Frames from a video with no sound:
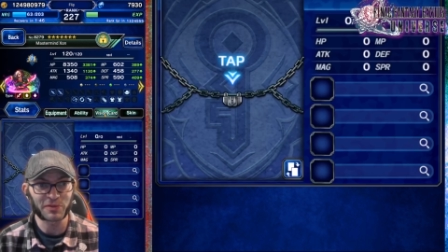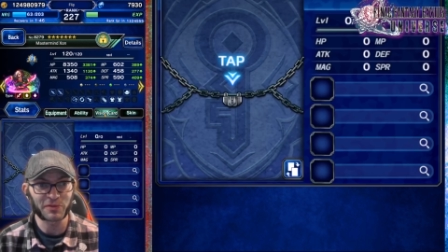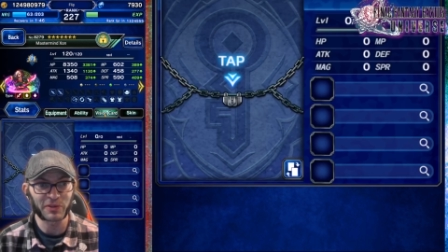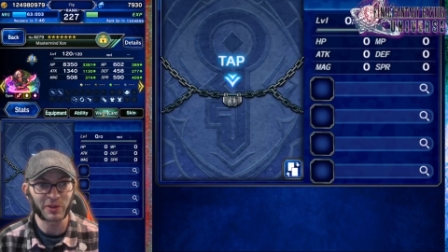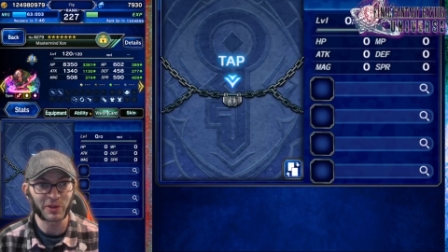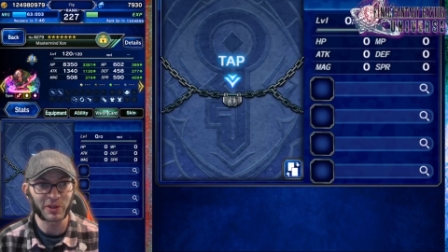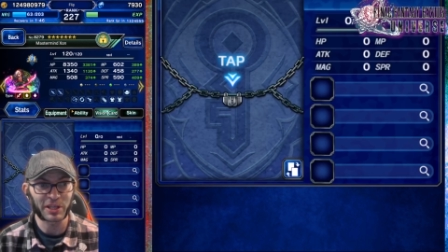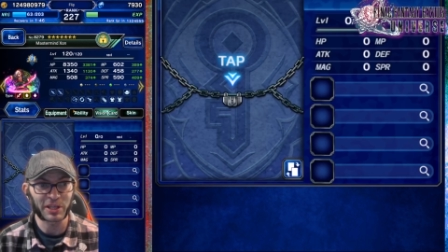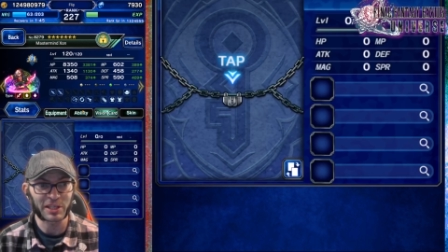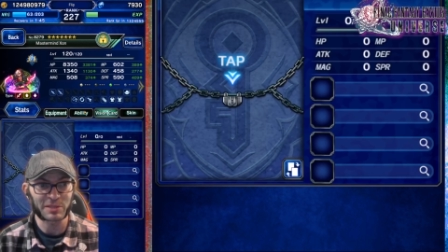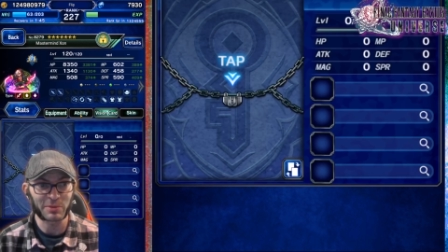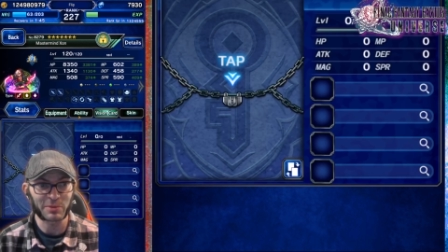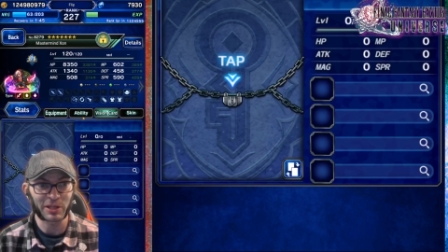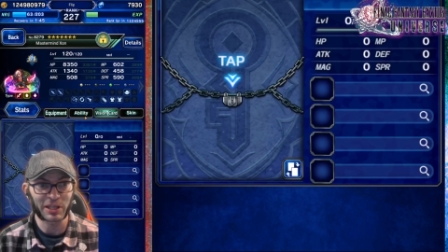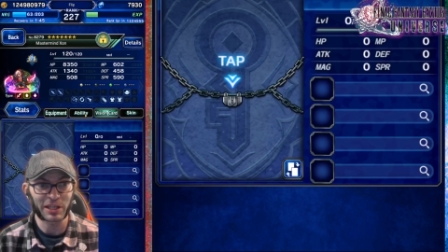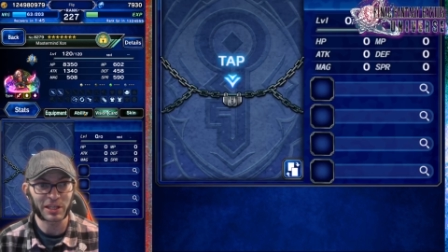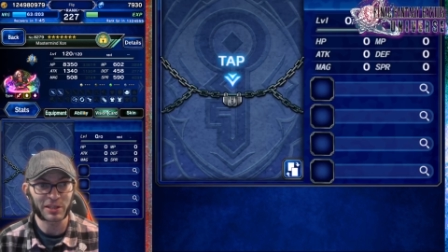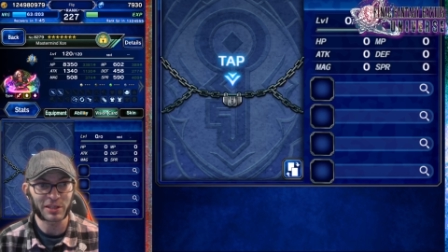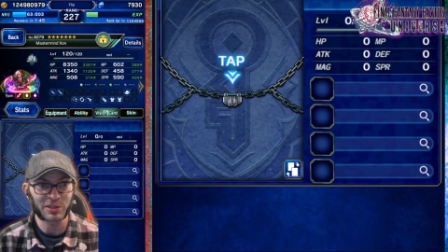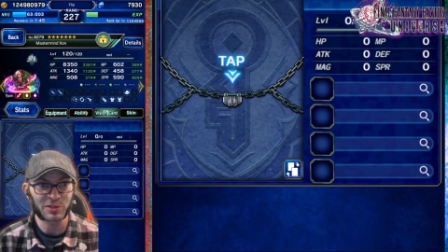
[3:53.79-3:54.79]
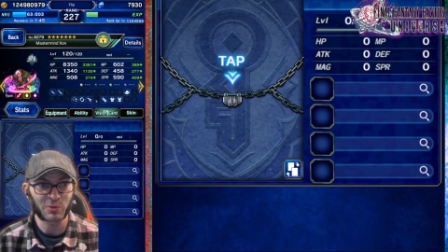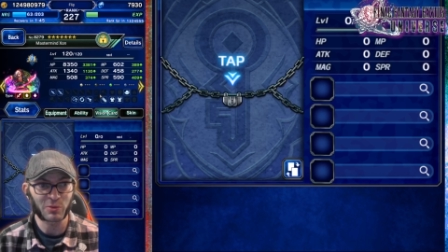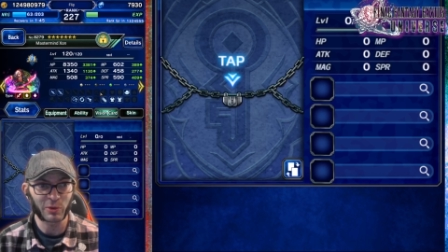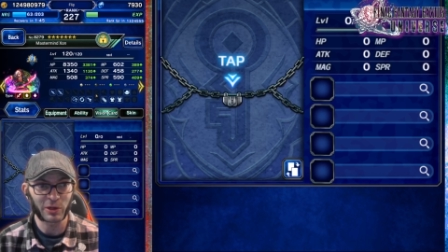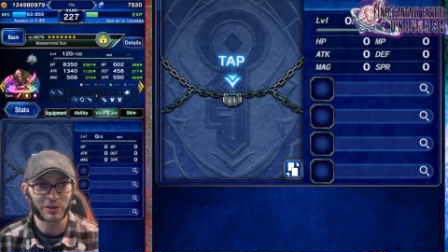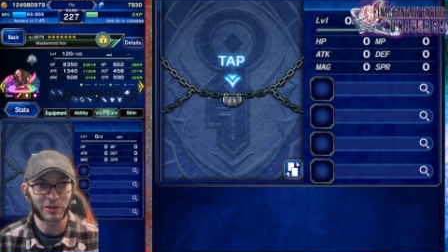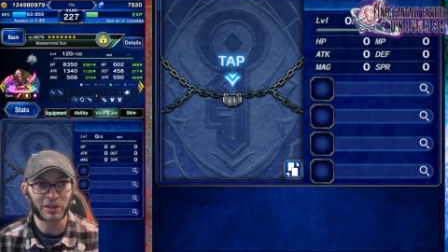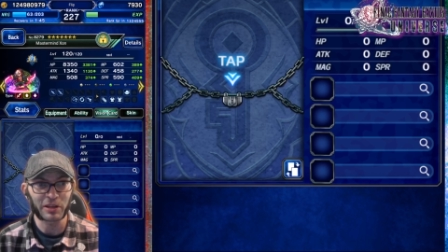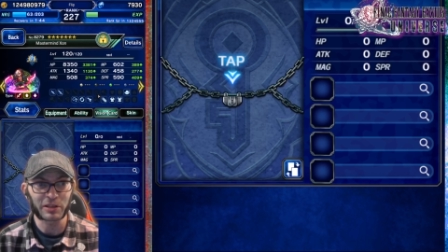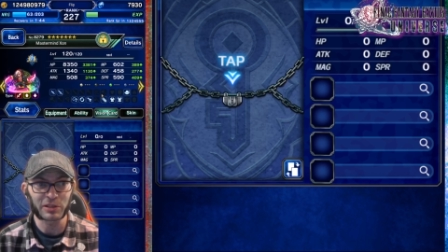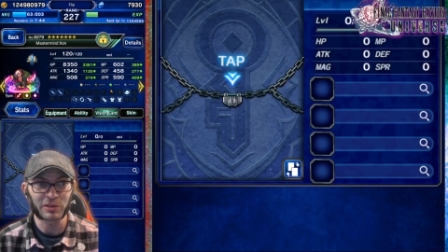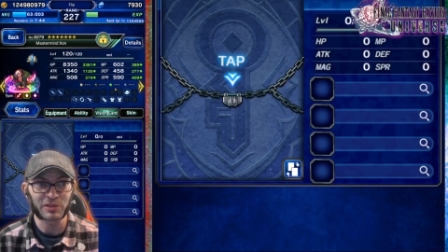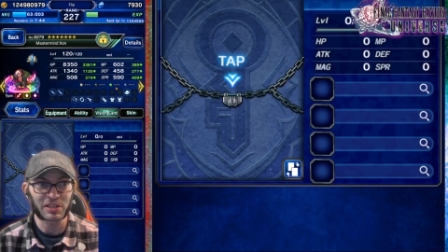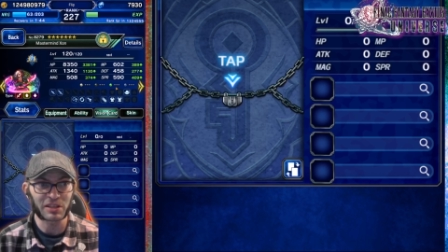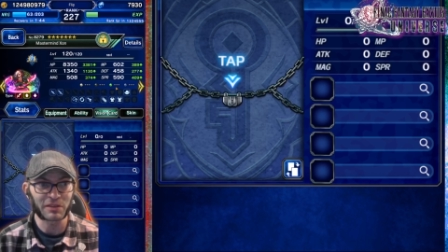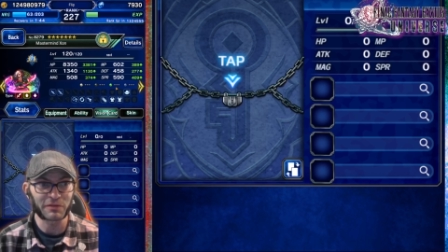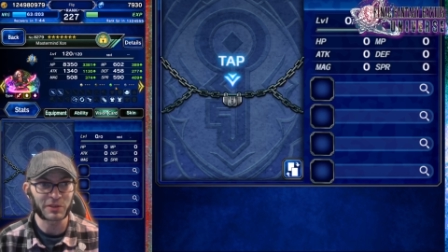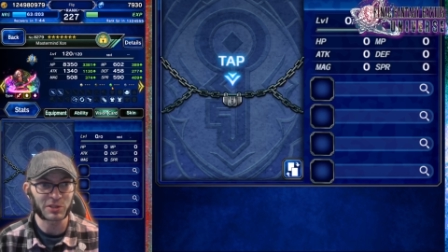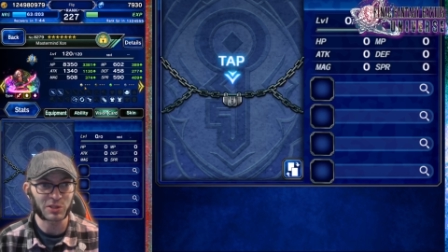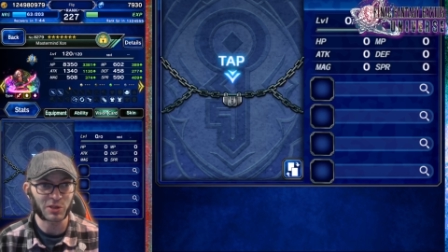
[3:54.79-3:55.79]
to fill the Esper gauge. We are not
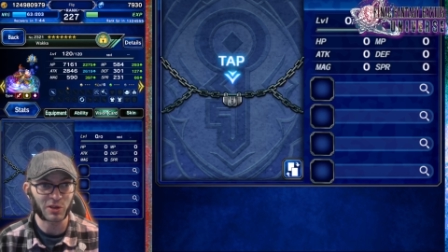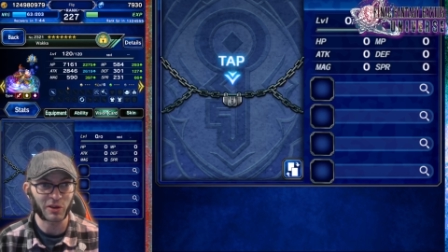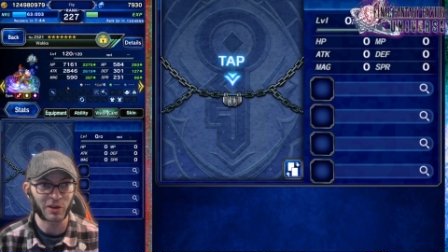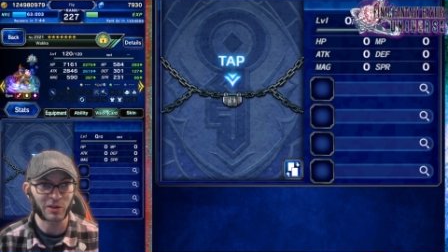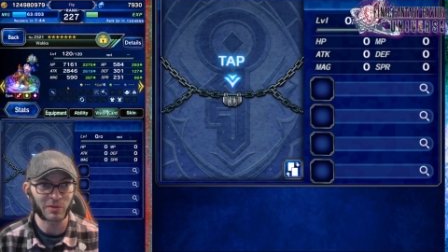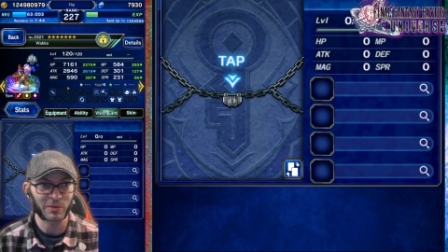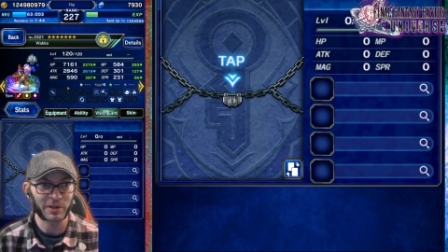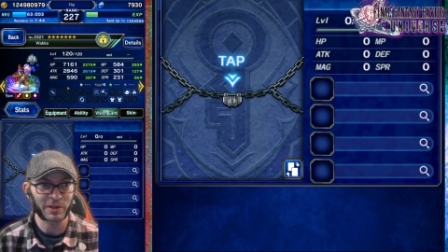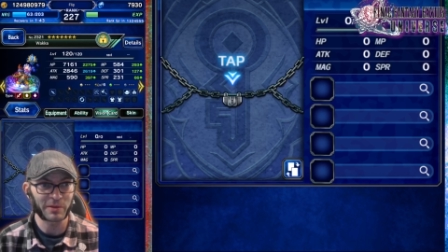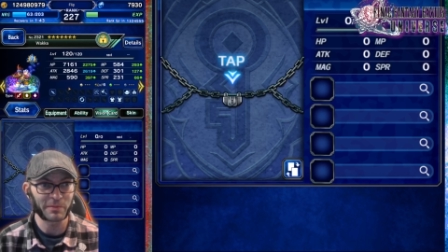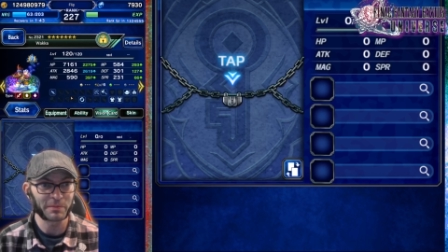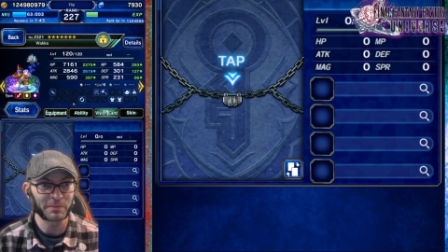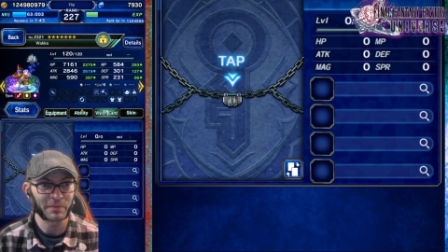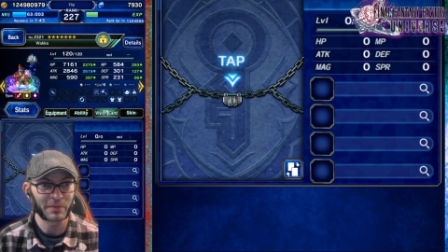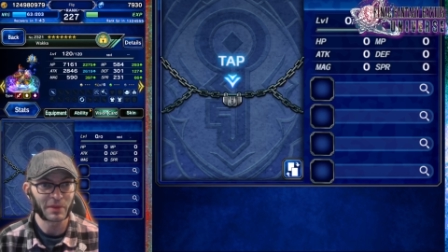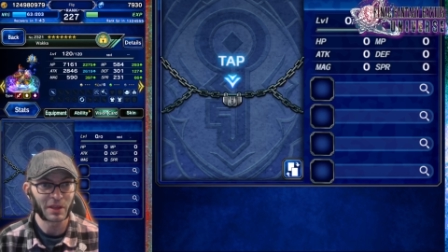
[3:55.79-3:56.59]
using a vision card with him.